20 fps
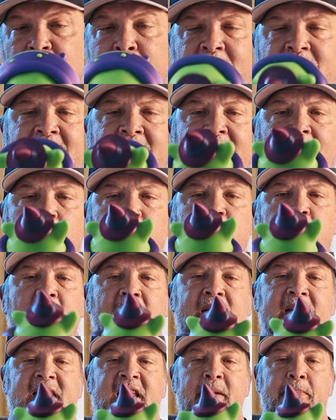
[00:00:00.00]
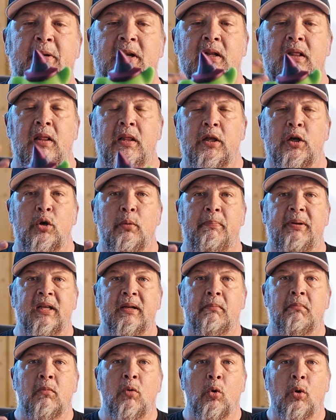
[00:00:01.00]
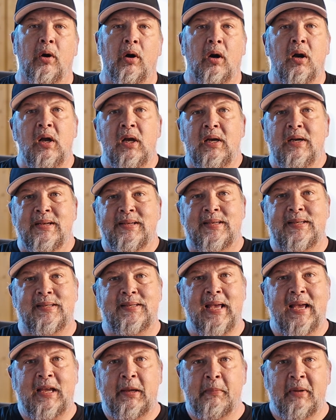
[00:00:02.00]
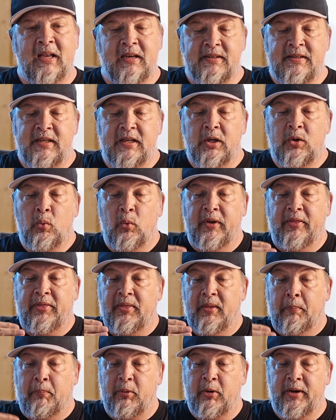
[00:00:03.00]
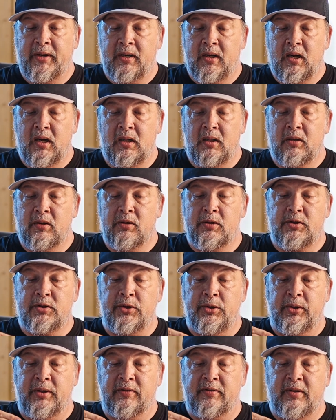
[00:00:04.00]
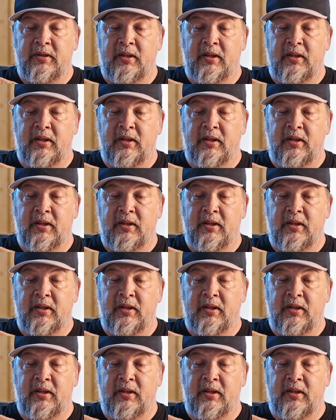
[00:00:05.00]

Um, again, I was trying to keep it a little bit more segmented with the print colors, so you can